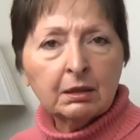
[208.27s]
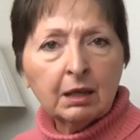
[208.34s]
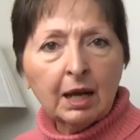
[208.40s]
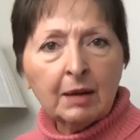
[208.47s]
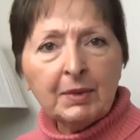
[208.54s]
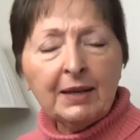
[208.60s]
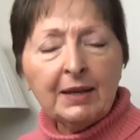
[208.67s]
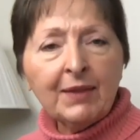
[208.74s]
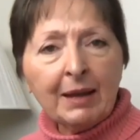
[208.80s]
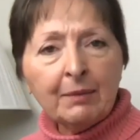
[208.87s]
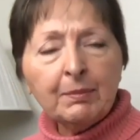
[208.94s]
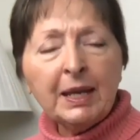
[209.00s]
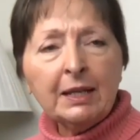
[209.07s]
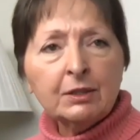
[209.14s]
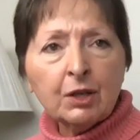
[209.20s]
I mean, that
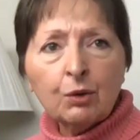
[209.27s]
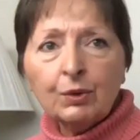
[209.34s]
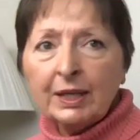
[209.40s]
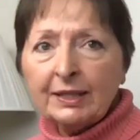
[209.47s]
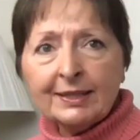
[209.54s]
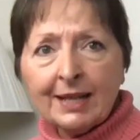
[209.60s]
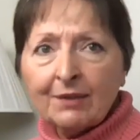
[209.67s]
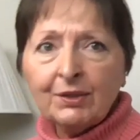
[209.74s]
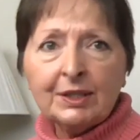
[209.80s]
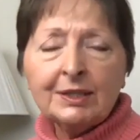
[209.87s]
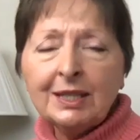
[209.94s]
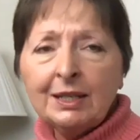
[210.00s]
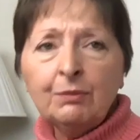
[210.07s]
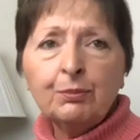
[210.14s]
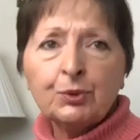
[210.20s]
means only
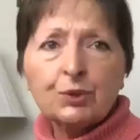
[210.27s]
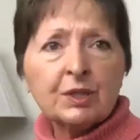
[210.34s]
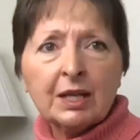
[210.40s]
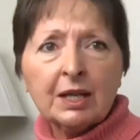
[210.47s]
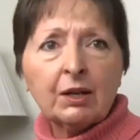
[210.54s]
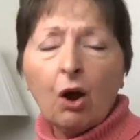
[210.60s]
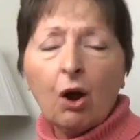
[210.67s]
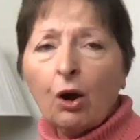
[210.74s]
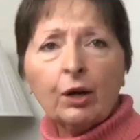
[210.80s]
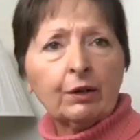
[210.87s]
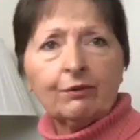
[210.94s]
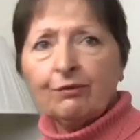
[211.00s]
17% aren't